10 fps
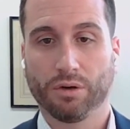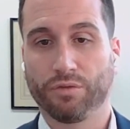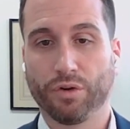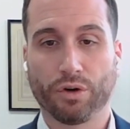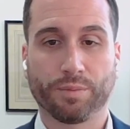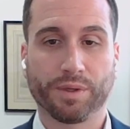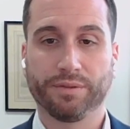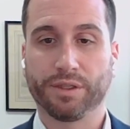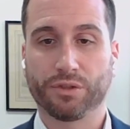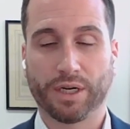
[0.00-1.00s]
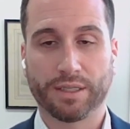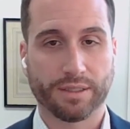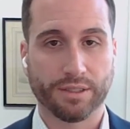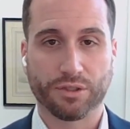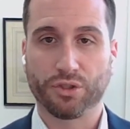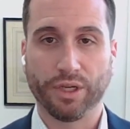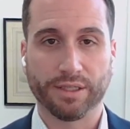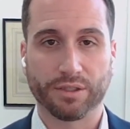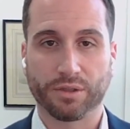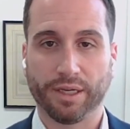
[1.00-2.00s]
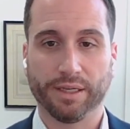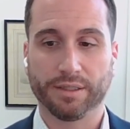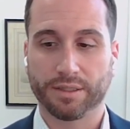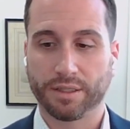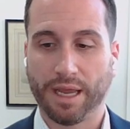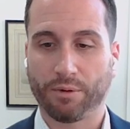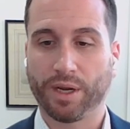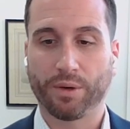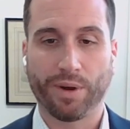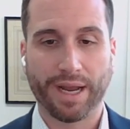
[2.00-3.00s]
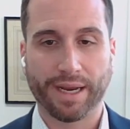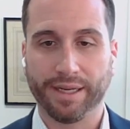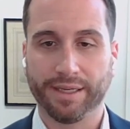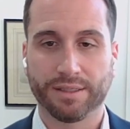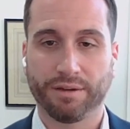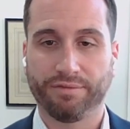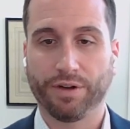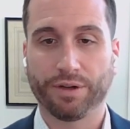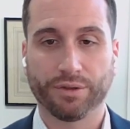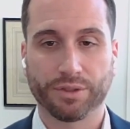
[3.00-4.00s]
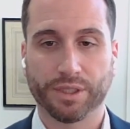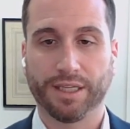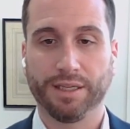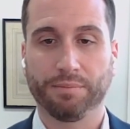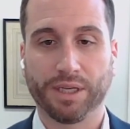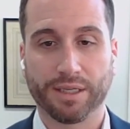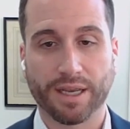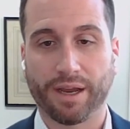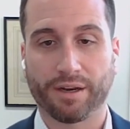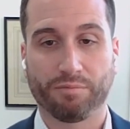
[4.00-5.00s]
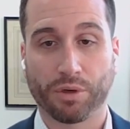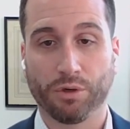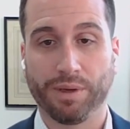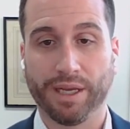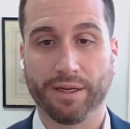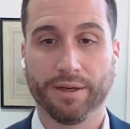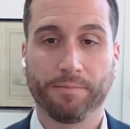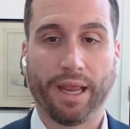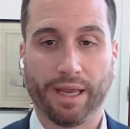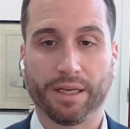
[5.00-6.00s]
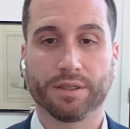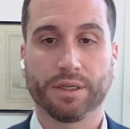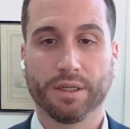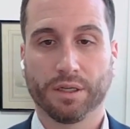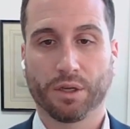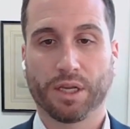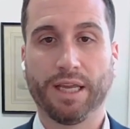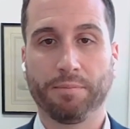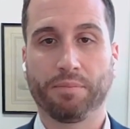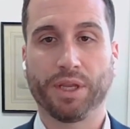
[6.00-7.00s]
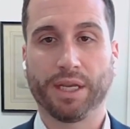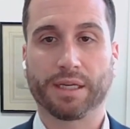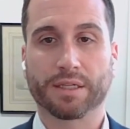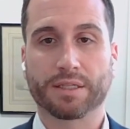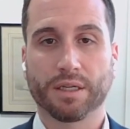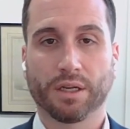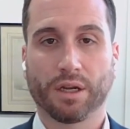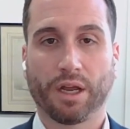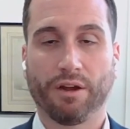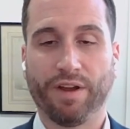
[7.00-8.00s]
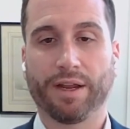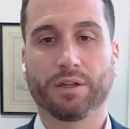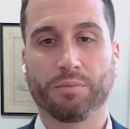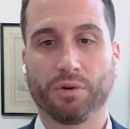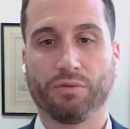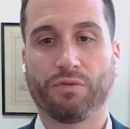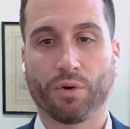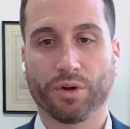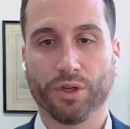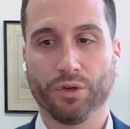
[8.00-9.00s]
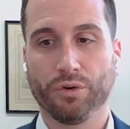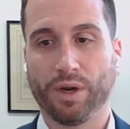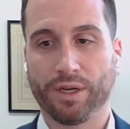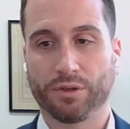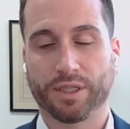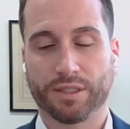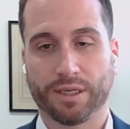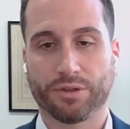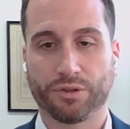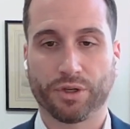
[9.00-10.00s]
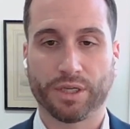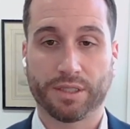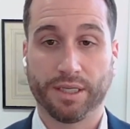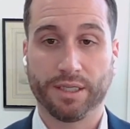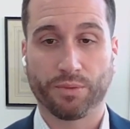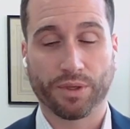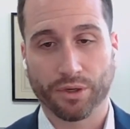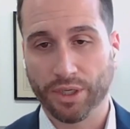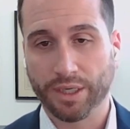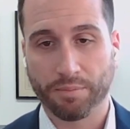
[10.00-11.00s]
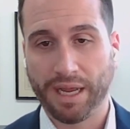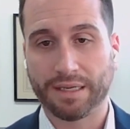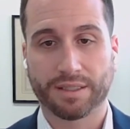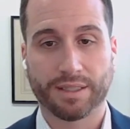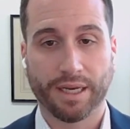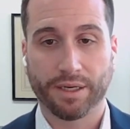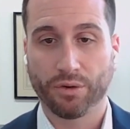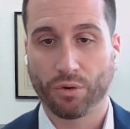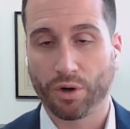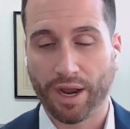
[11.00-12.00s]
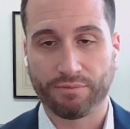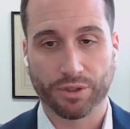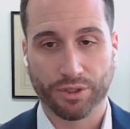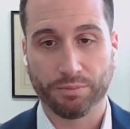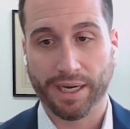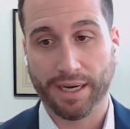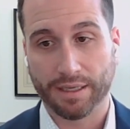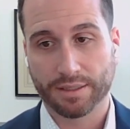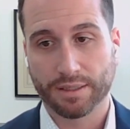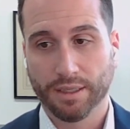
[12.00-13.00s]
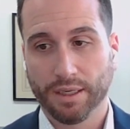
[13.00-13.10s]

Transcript: A revocable living trust is that red wagon. It is a funnel to keep things out of probate and keep things available for you and your successor trustees, whether you're incapacitated or after you pass.